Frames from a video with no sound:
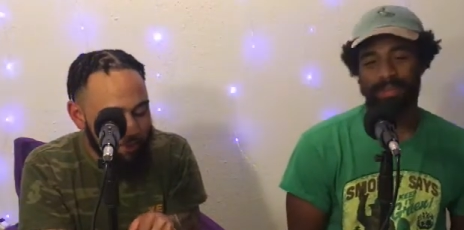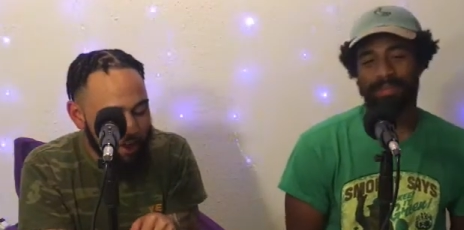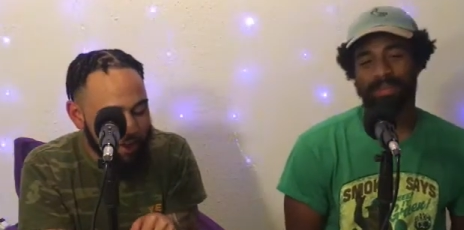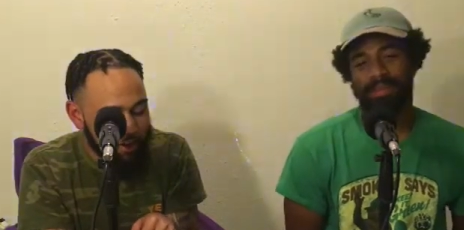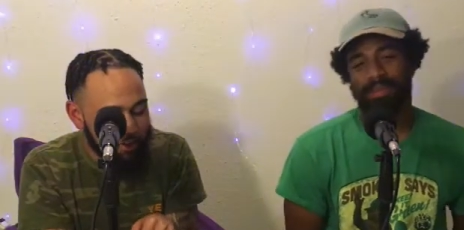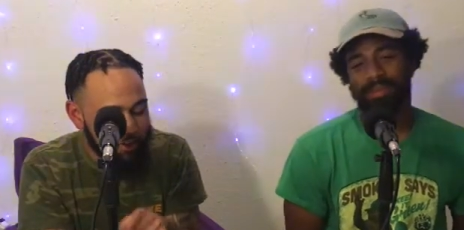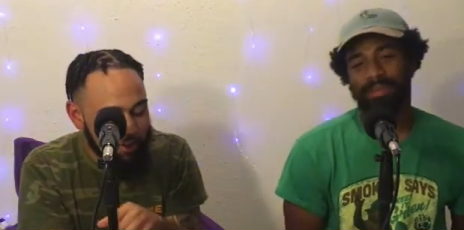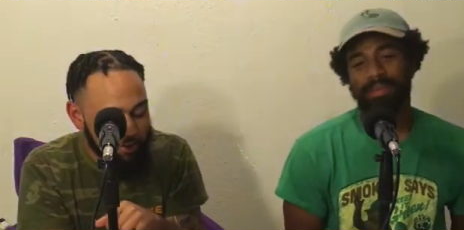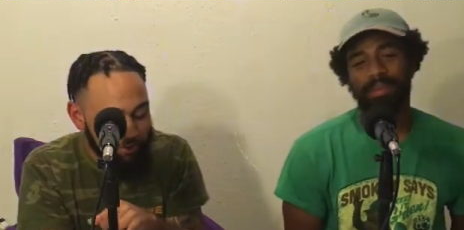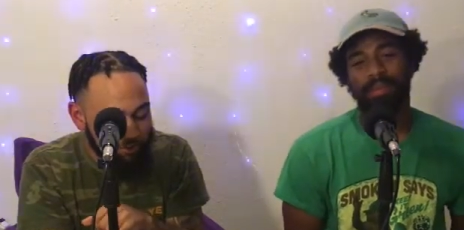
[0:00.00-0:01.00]
Speaker 1: You got
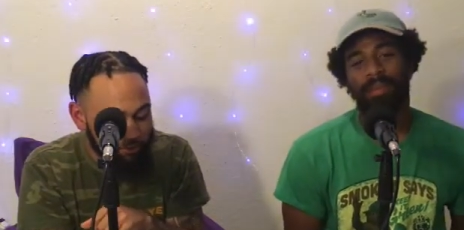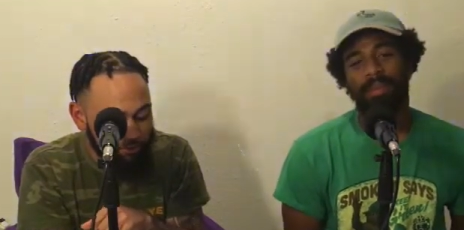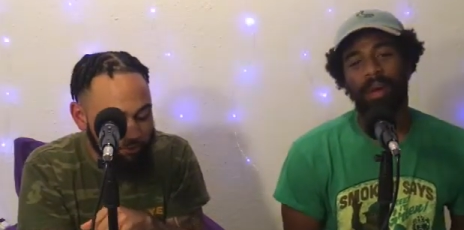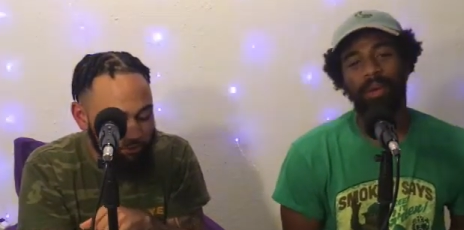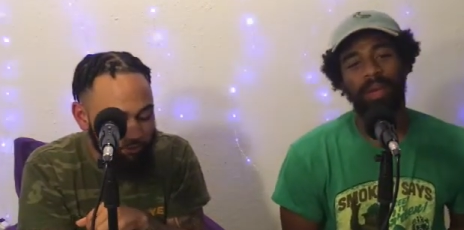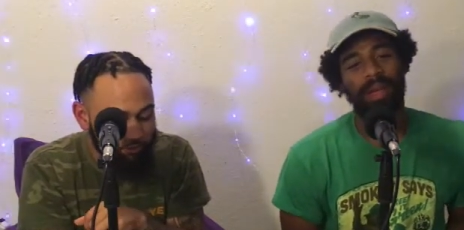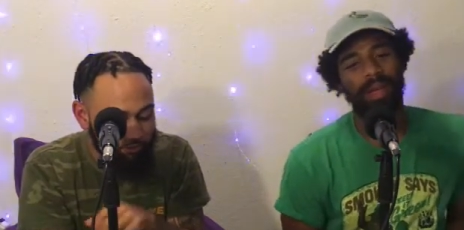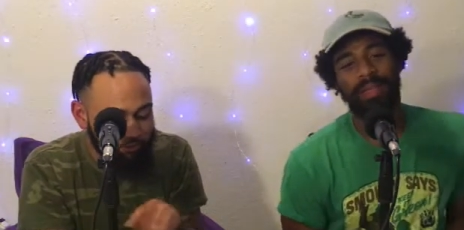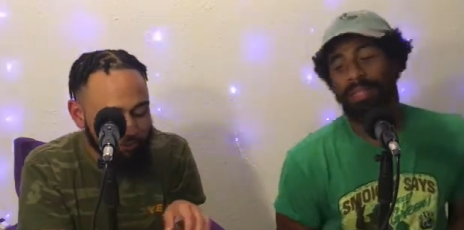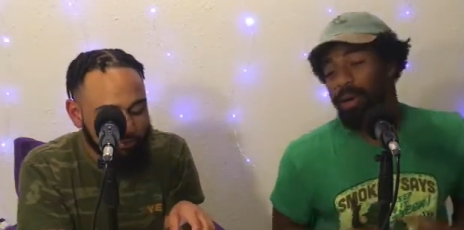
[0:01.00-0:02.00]
anything? Oh
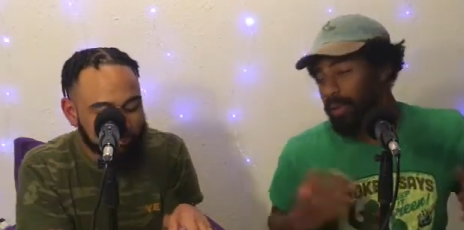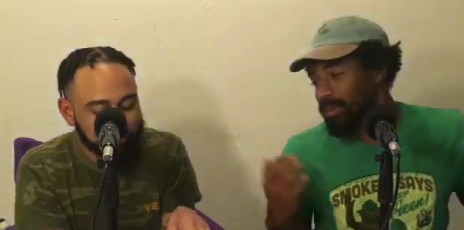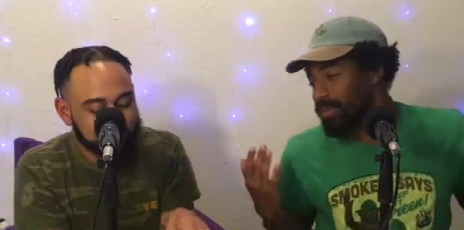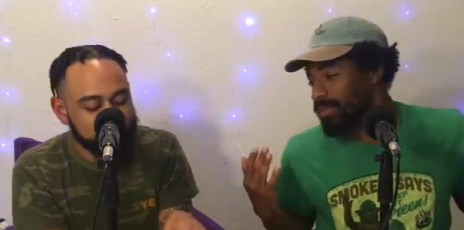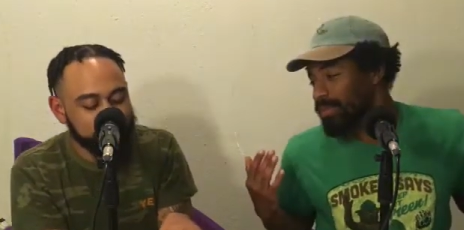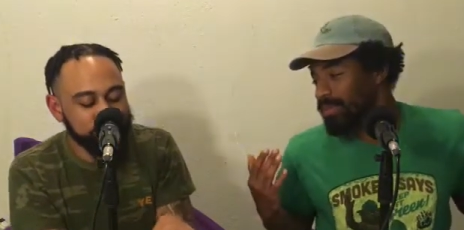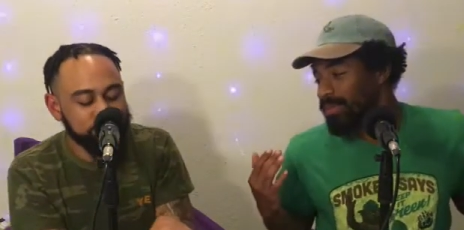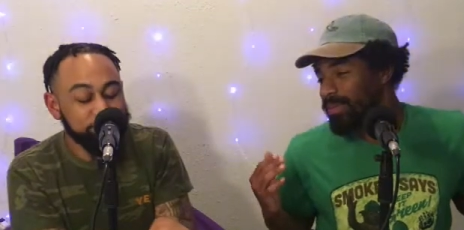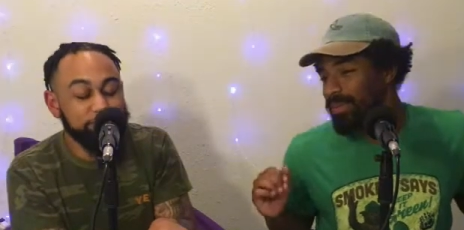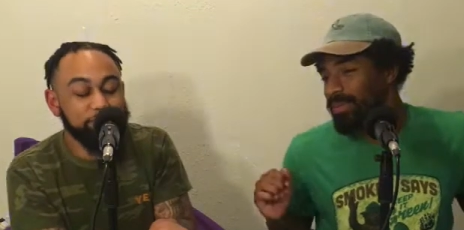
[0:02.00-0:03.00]
yeah. So
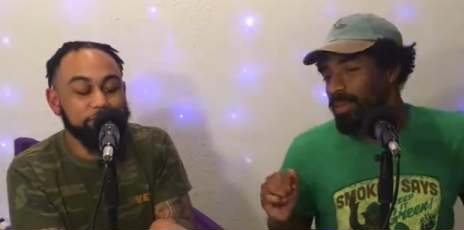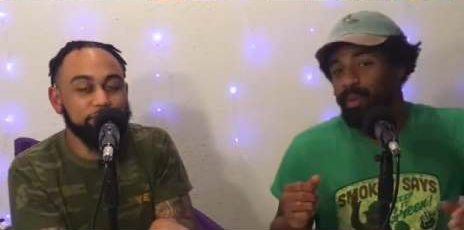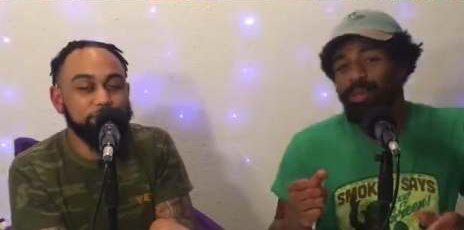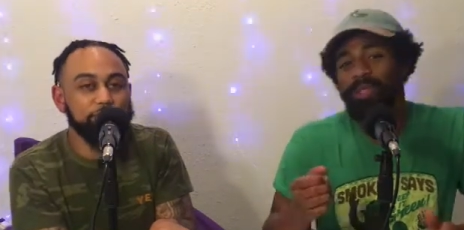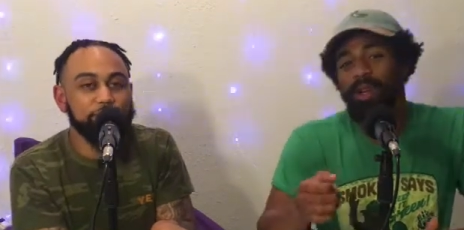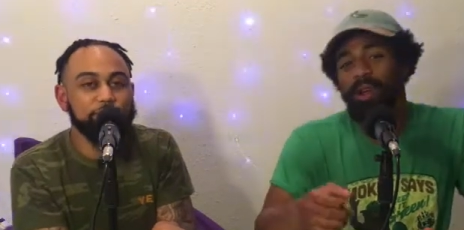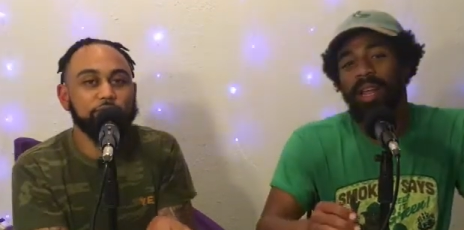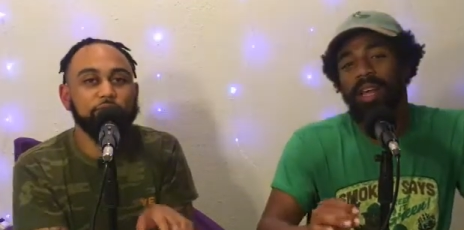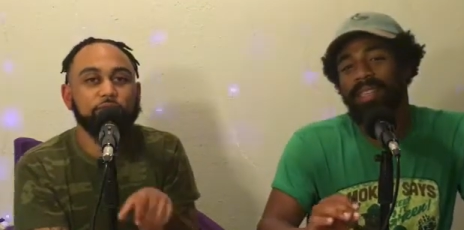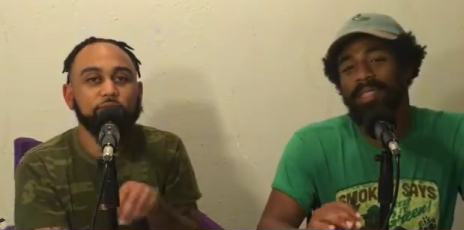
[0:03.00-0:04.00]
if you saw the
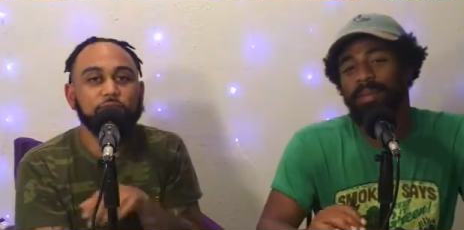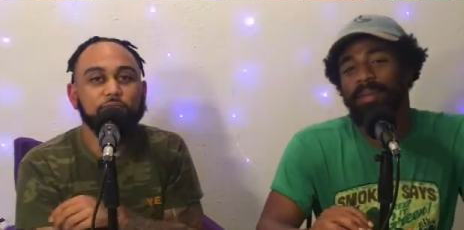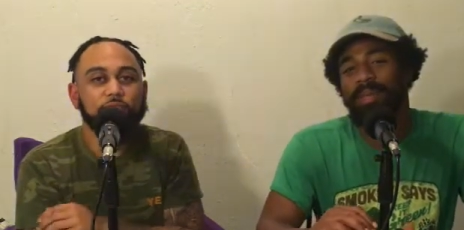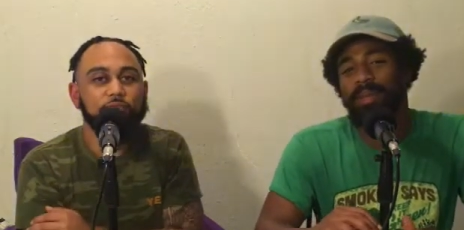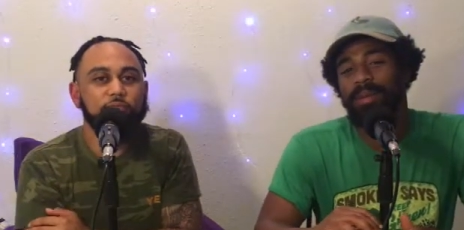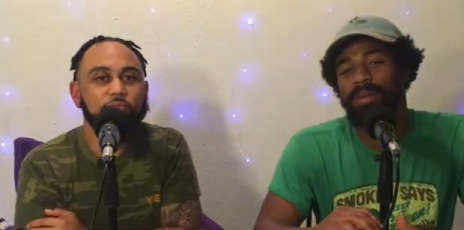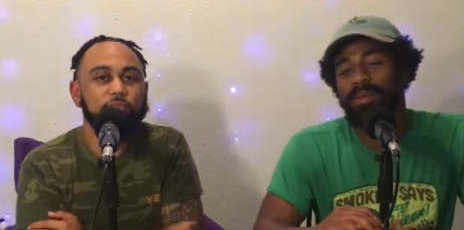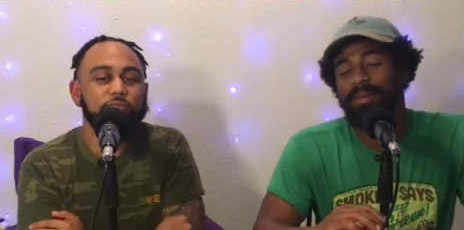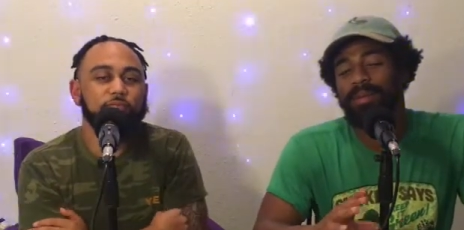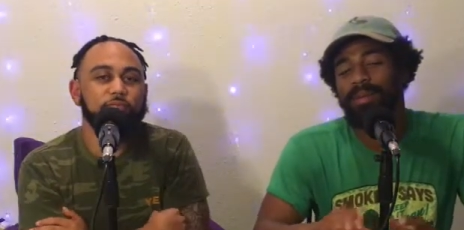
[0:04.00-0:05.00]
last episode,
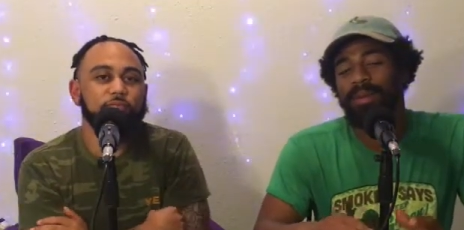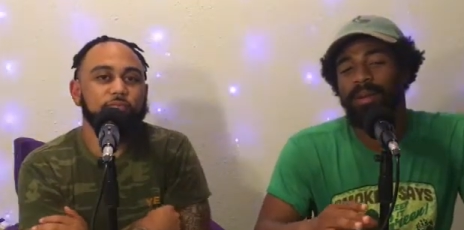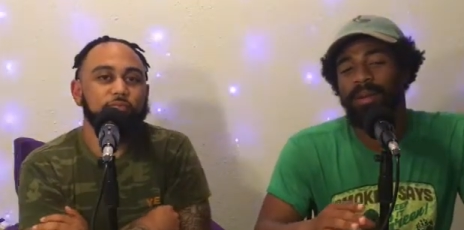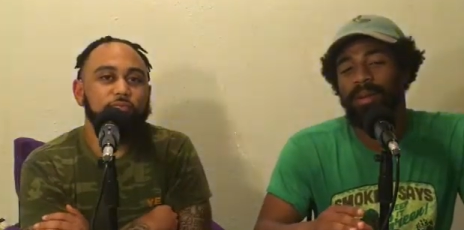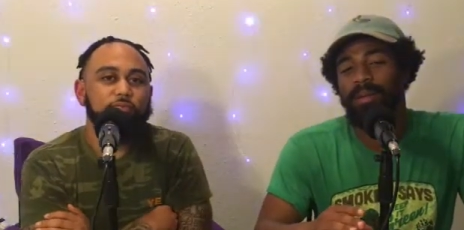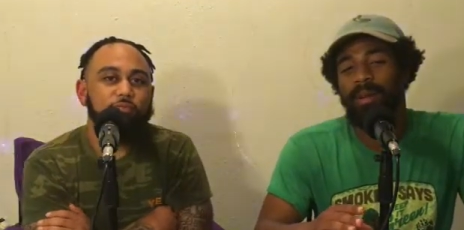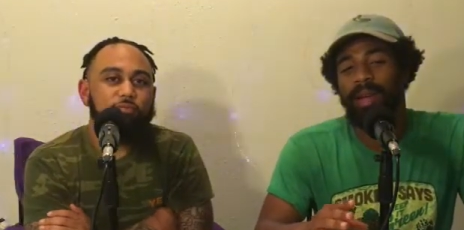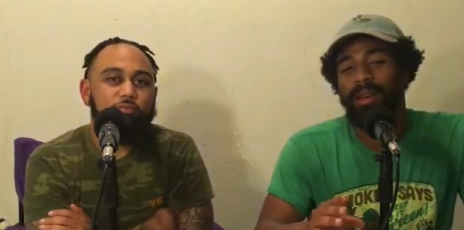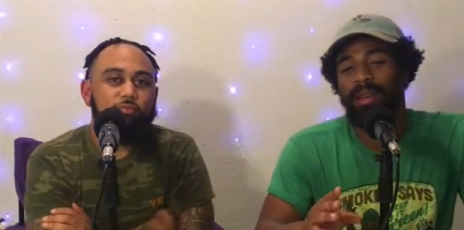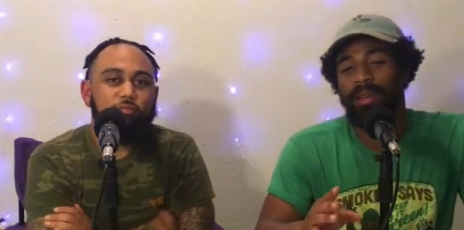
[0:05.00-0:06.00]
we
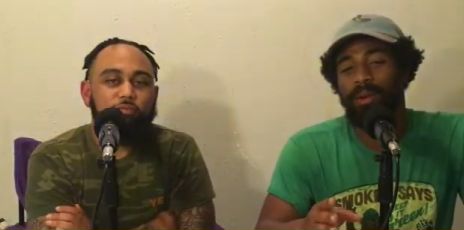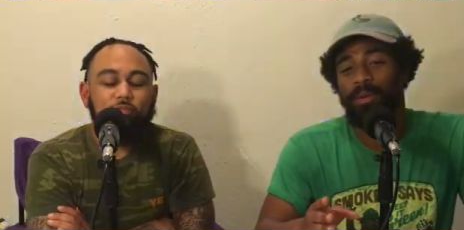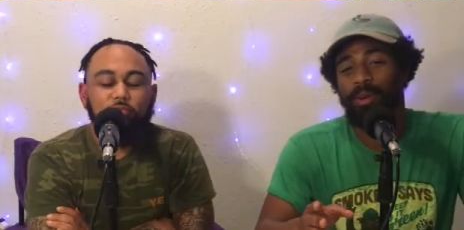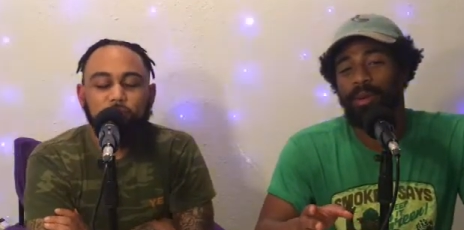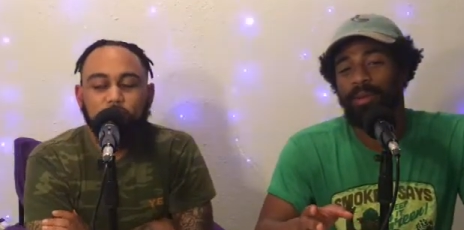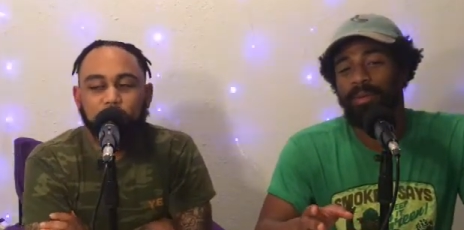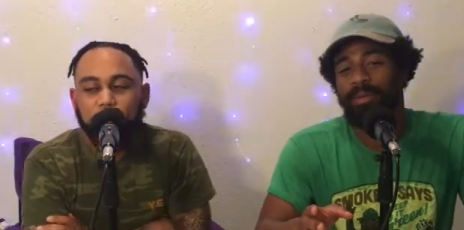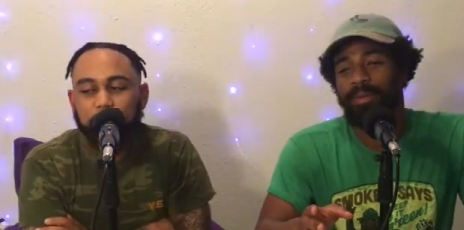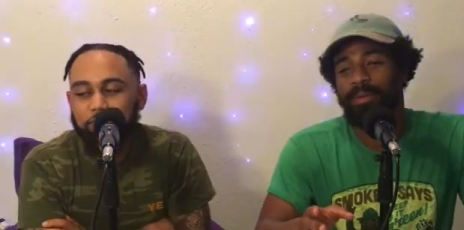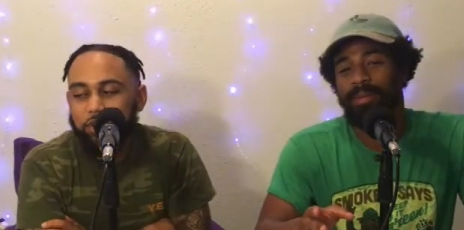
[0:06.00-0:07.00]
had a little riddle.
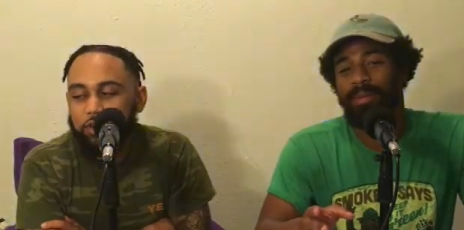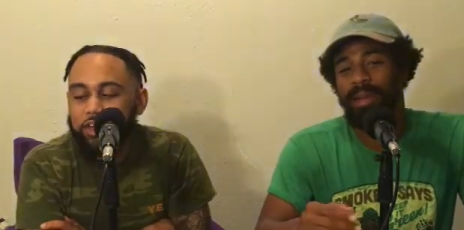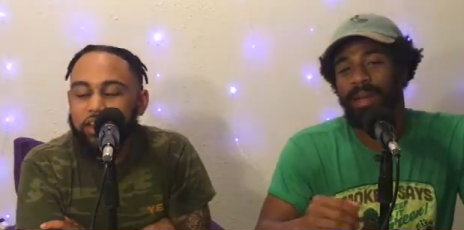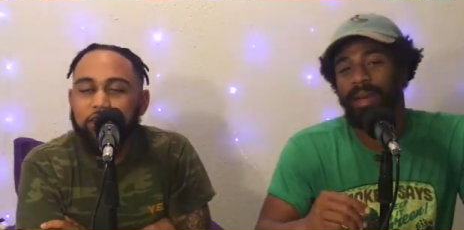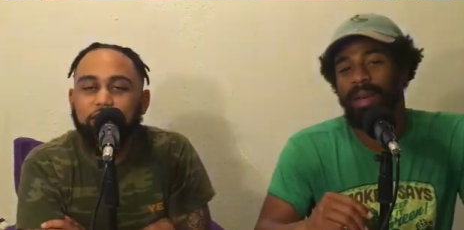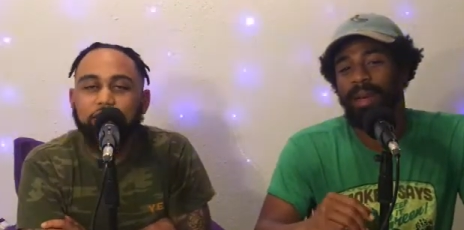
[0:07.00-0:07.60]
Yeah.